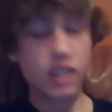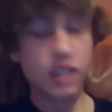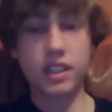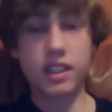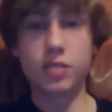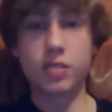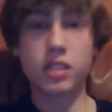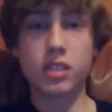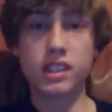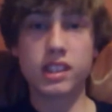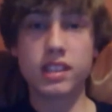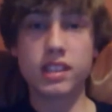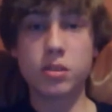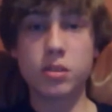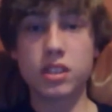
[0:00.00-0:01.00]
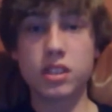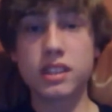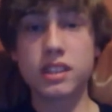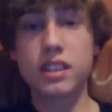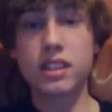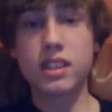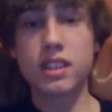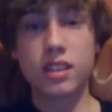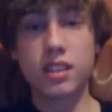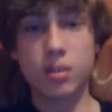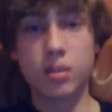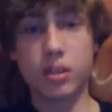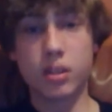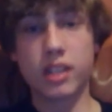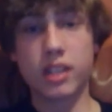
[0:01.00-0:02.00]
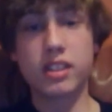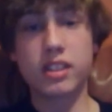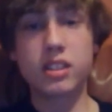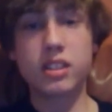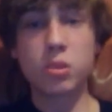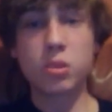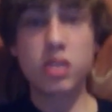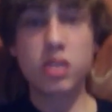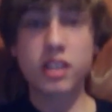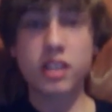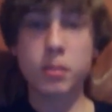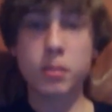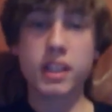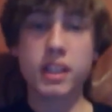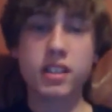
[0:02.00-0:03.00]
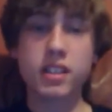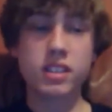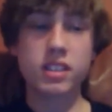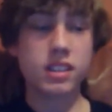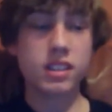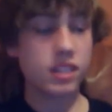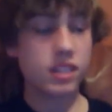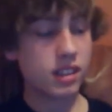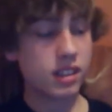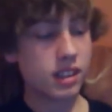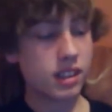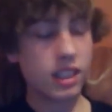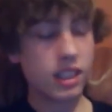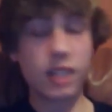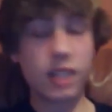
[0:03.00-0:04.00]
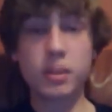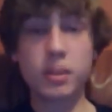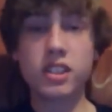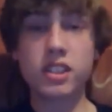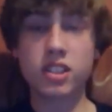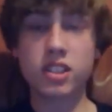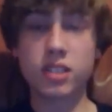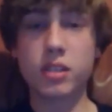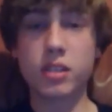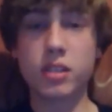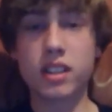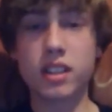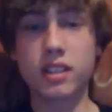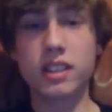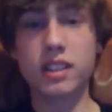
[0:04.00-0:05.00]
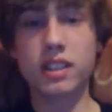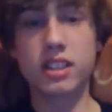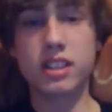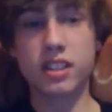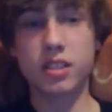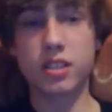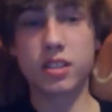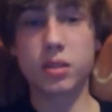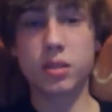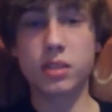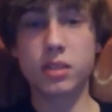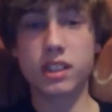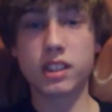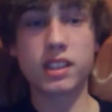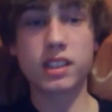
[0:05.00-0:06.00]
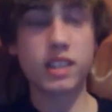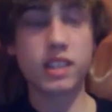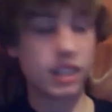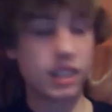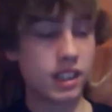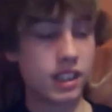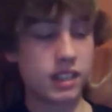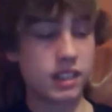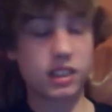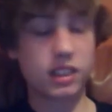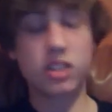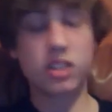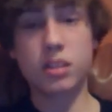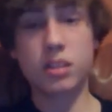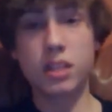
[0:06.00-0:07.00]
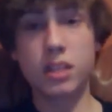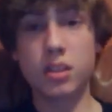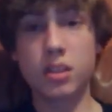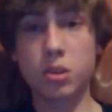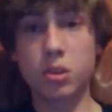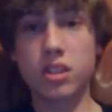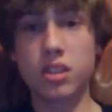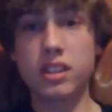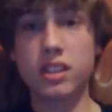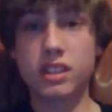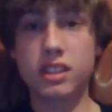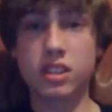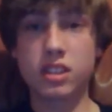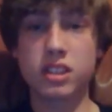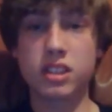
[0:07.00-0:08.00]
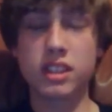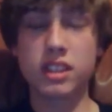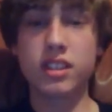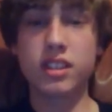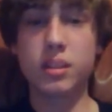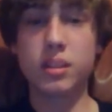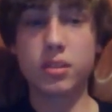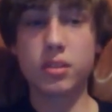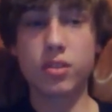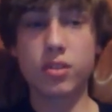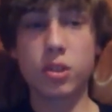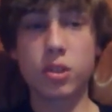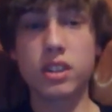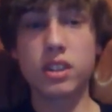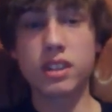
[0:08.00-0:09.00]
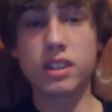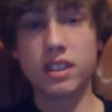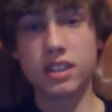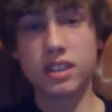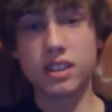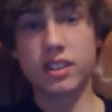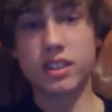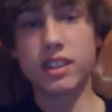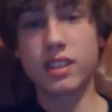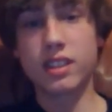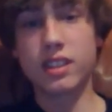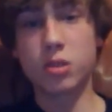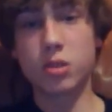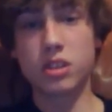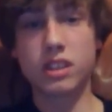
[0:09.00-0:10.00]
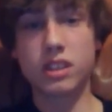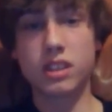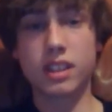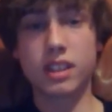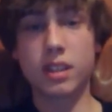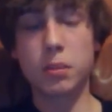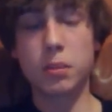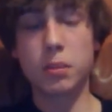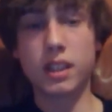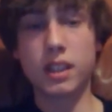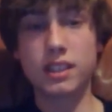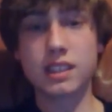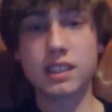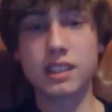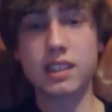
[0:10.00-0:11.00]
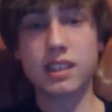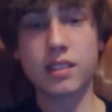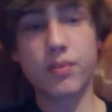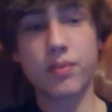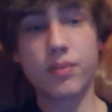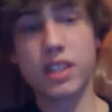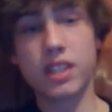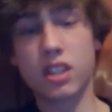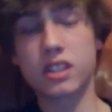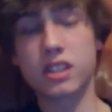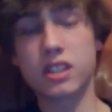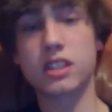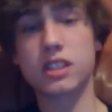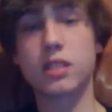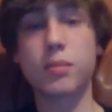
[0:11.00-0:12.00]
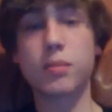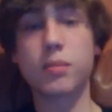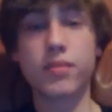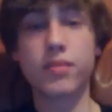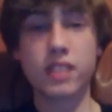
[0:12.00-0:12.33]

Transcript: Now, what I did was when I used a word like bad or good, I made sure I went on a dictionary website and searched up that word and searched synonyms for it so I could get words like amazing, awesome,